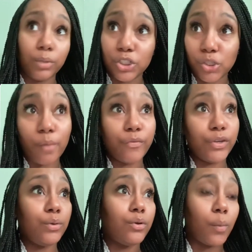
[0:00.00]
really show up for
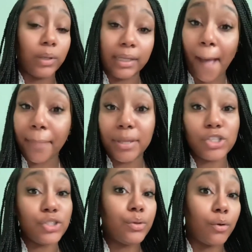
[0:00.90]
you, don't really compliment
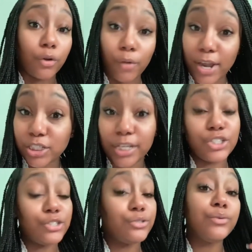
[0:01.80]
you, don't congratulate
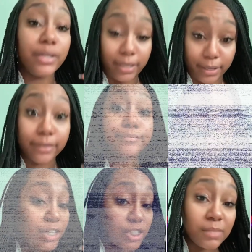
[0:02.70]
you. Yeah.
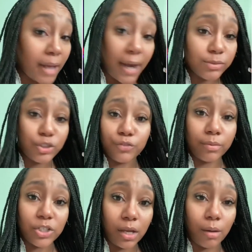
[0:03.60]
She's been honest with you from
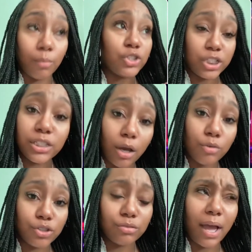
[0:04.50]
the jump. When she
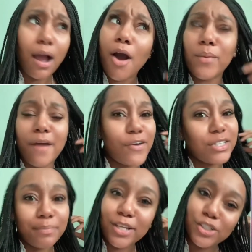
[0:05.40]
told you, like, "Oh, when I
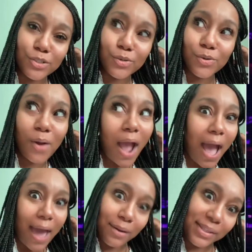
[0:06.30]
first met you,
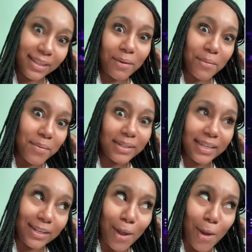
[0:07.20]
I didn't really think we would get
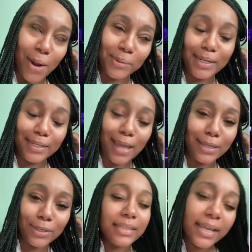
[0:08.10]
along. I really didn't like
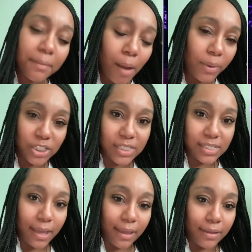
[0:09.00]
you." Think about what she's
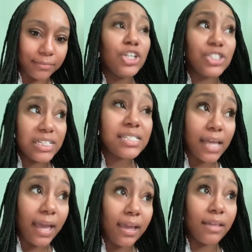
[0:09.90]
saying. She's
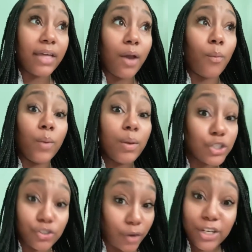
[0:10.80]
saying that when we were
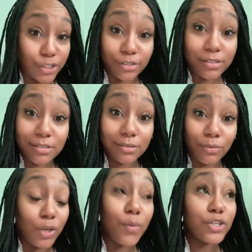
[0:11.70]
strangers,
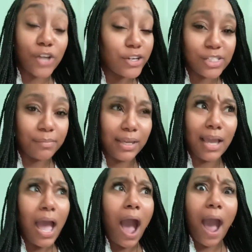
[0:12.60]
when you were a stranger to me,
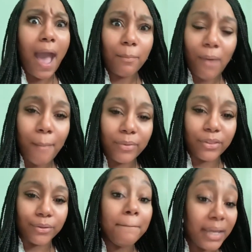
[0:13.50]
I had a problem with
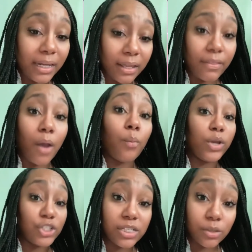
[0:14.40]
you. Meaning that
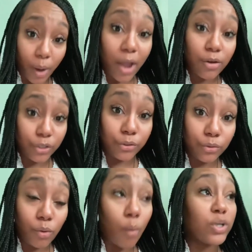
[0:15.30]
when she's around you
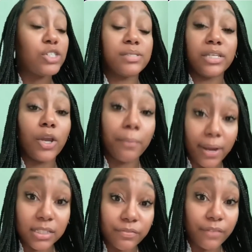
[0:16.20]
or when she was in your
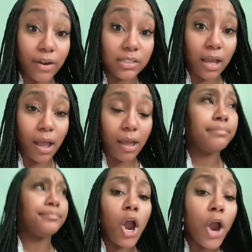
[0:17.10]
presence for the first time,
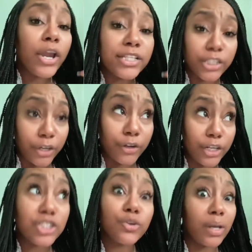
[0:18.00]
her insecurity
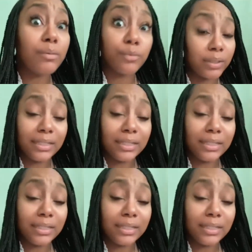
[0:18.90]
screamed really